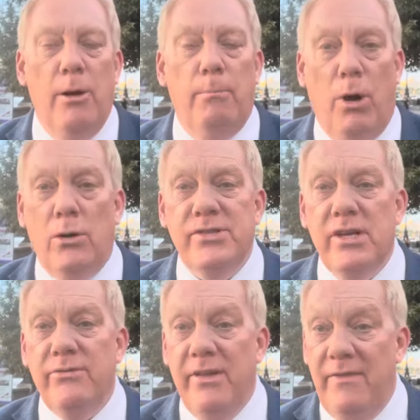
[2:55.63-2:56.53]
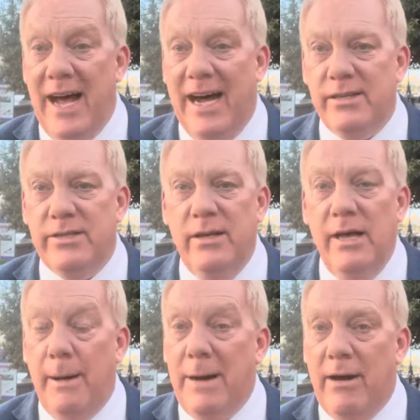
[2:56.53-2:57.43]
More so than that,
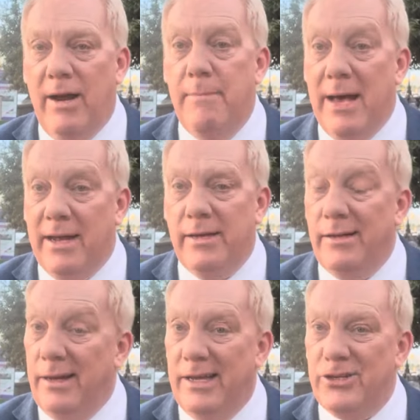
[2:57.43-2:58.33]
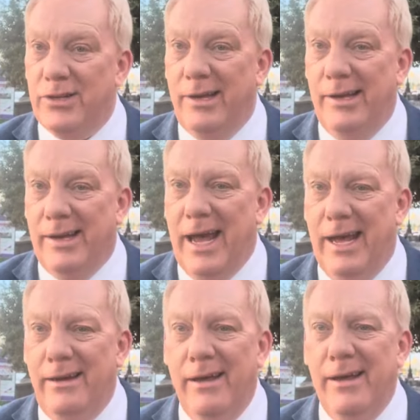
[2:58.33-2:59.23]
apparently Meghan, allegedly
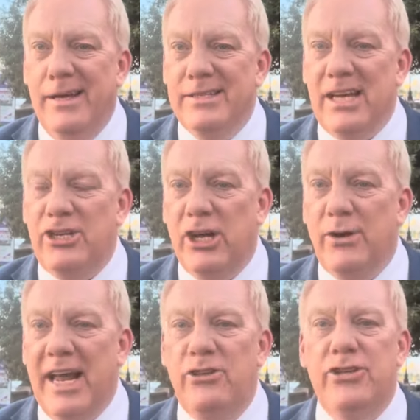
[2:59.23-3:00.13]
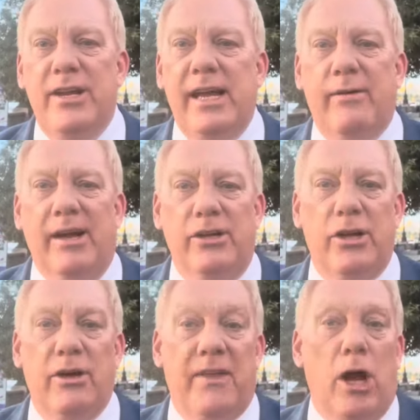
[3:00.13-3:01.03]
again, said she could engineer it,
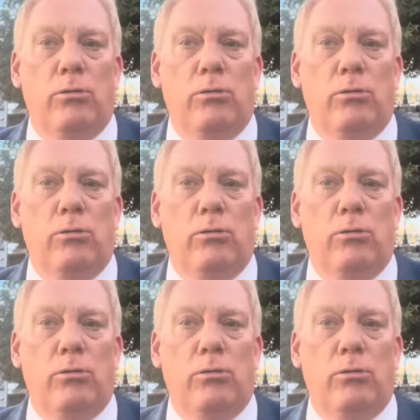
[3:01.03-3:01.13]
you know, the